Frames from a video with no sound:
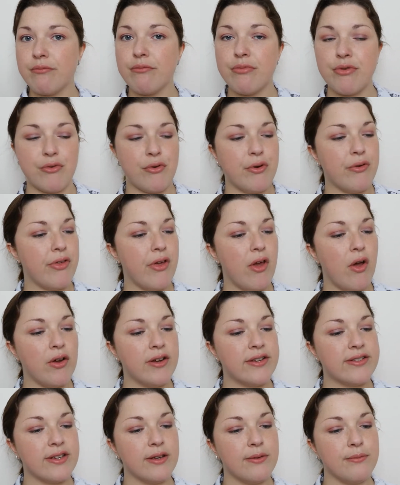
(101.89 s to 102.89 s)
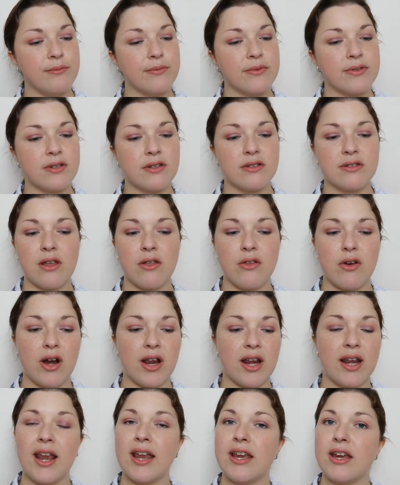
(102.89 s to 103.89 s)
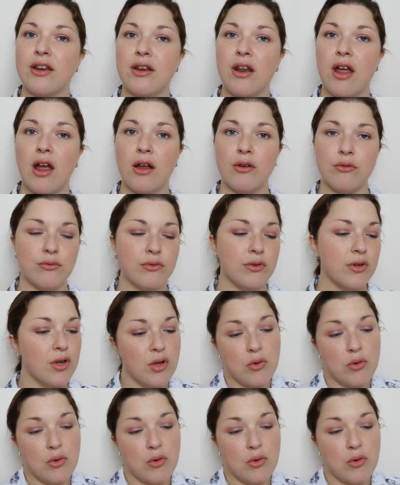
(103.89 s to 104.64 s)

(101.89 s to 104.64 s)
through the items so that I can let you know